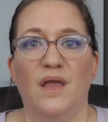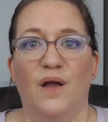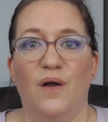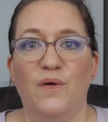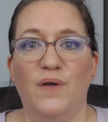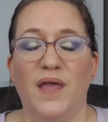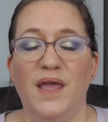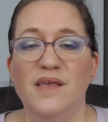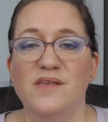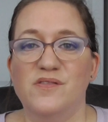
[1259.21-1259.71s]

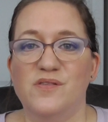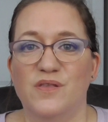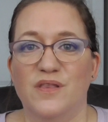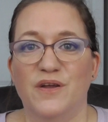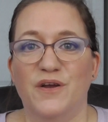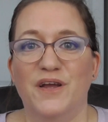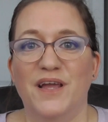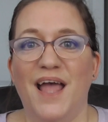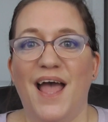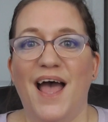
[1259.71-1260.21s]
Okay, so
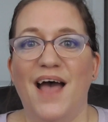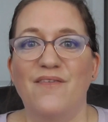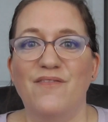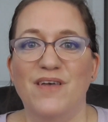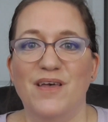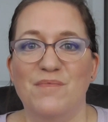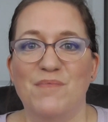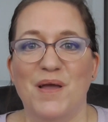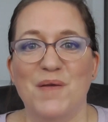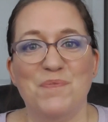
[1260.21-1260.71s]
there you have
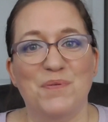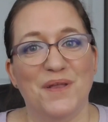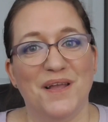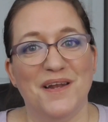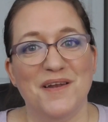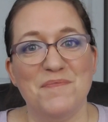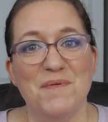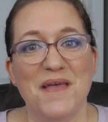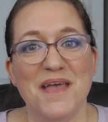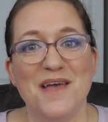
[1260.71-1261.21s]
it, my
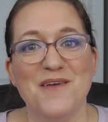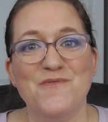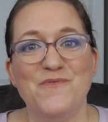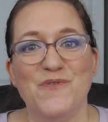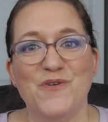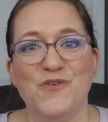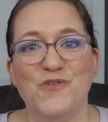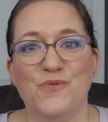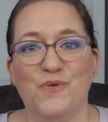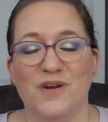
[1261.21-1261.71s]
plan to pan
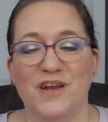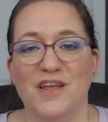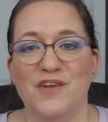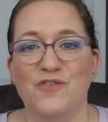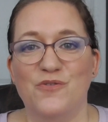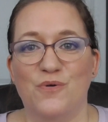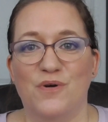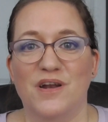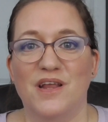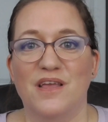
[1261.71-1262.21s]
for
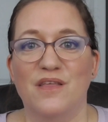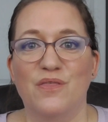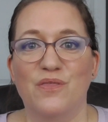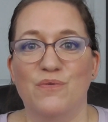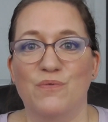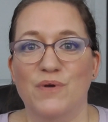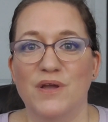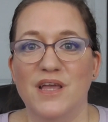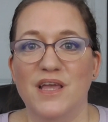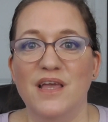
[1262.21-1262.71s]

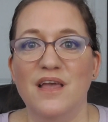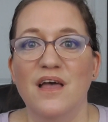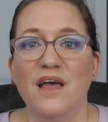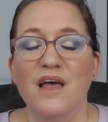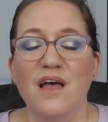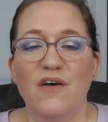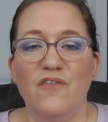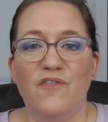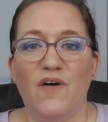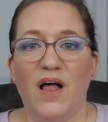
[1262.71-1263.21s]
2023.
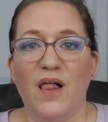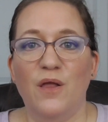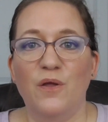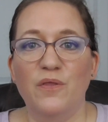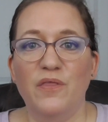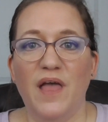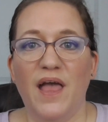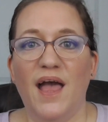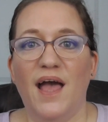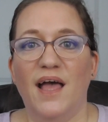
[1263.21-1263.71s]

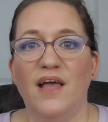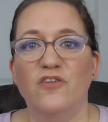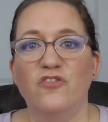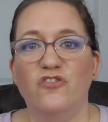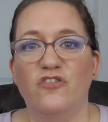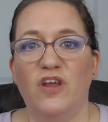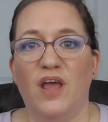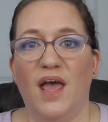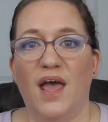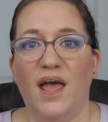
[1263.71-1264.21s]
Follow the
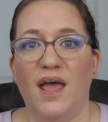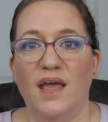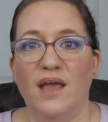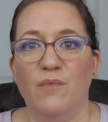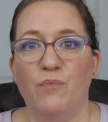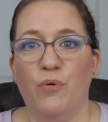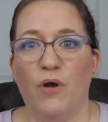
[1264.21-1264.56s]
hashtag